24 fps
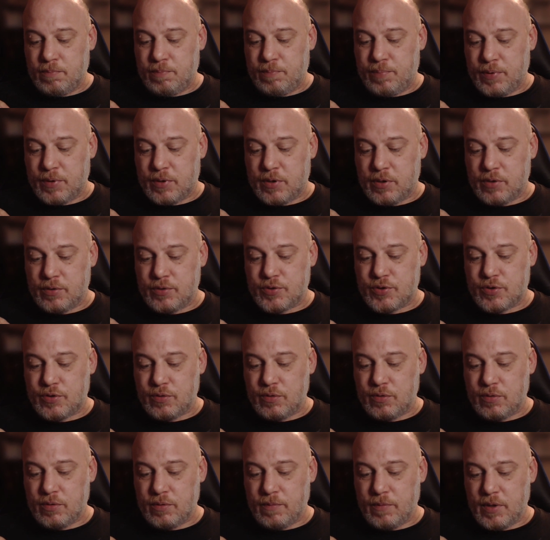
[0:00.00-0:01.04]
Because
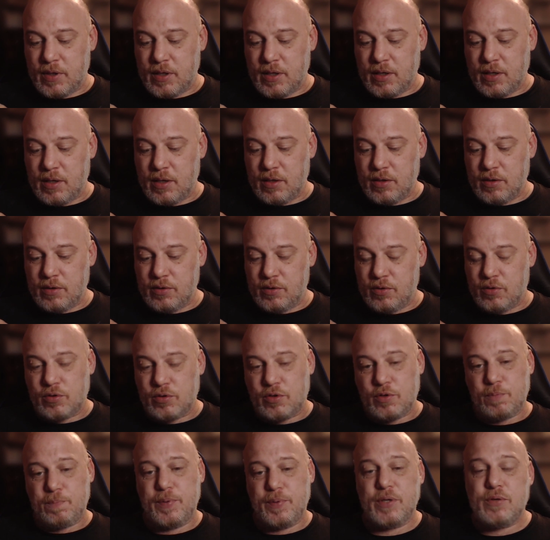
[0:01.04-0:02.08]
you
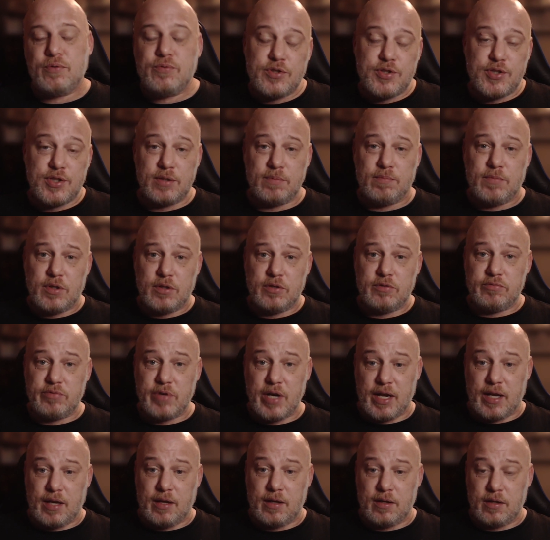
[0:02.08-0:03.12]
could build a similar
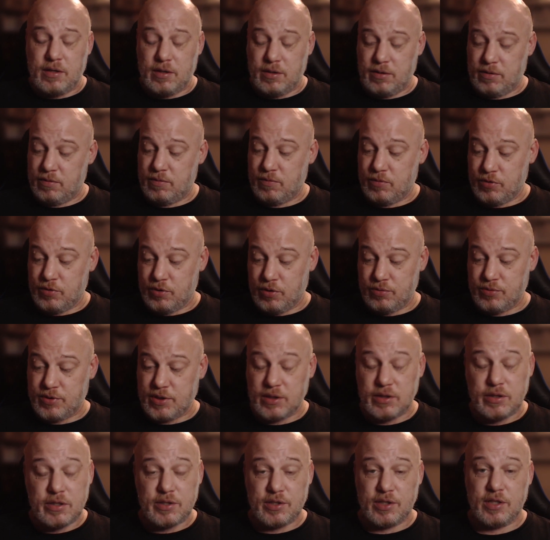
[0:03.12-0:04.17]
rig
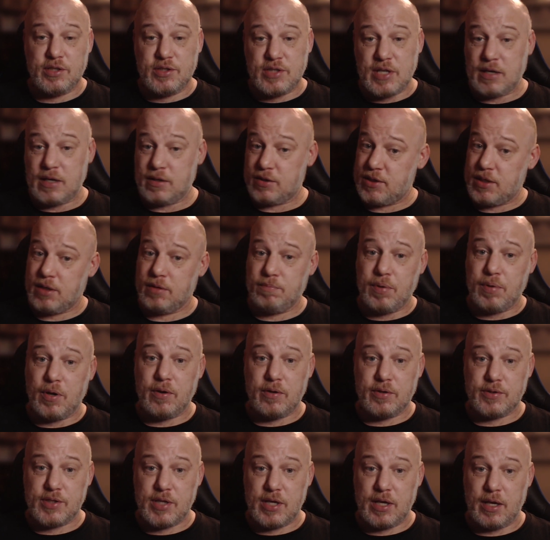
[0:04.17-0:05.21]
using the exact same
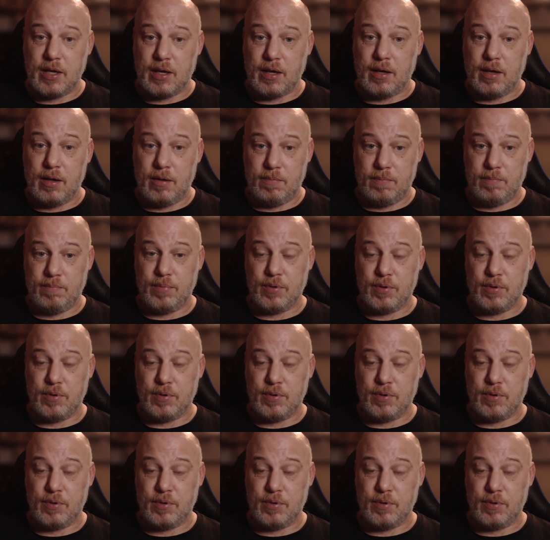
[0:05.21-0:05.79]
parts here,